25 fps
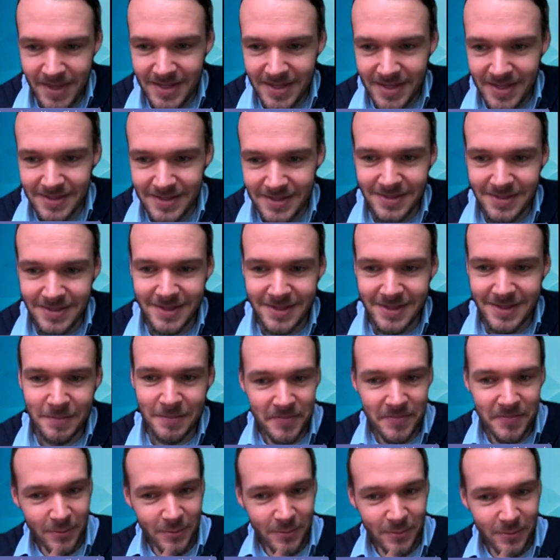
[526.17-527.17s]
and
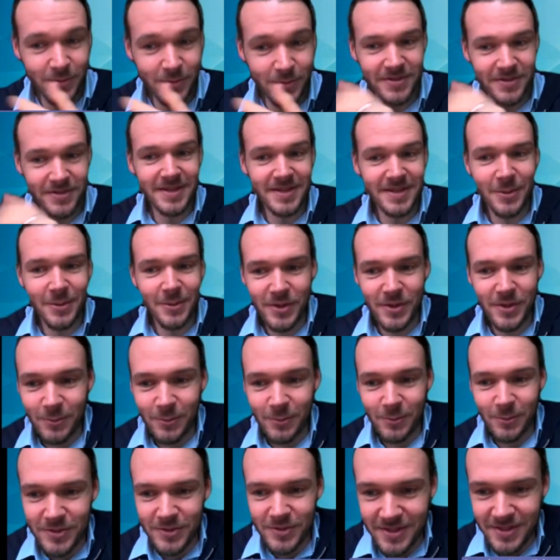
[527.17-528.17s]
that was the time
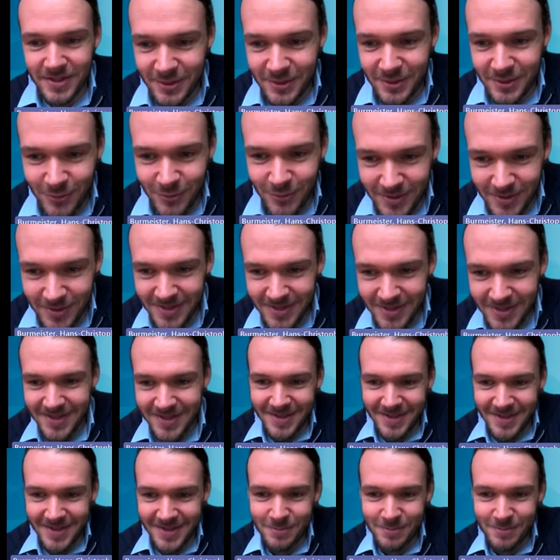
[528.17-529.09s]
when I was still doing